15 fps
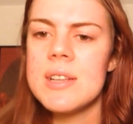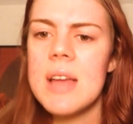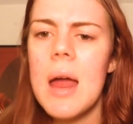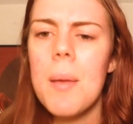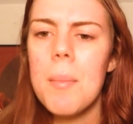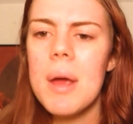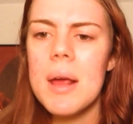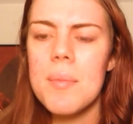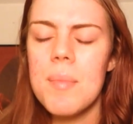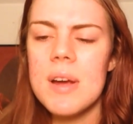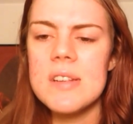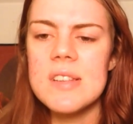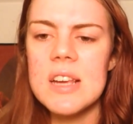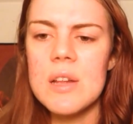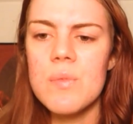that made my
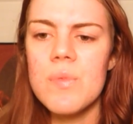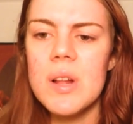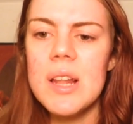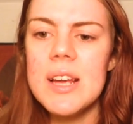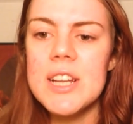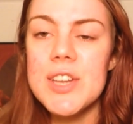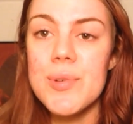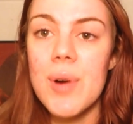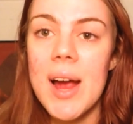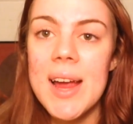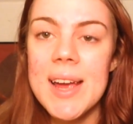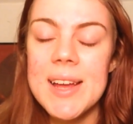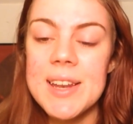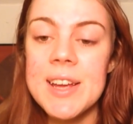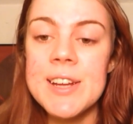skin really dry
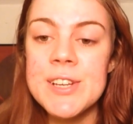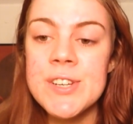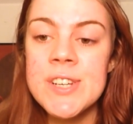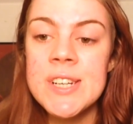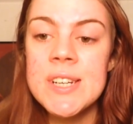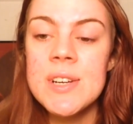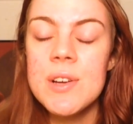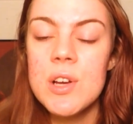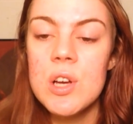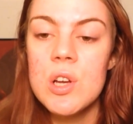and itchy,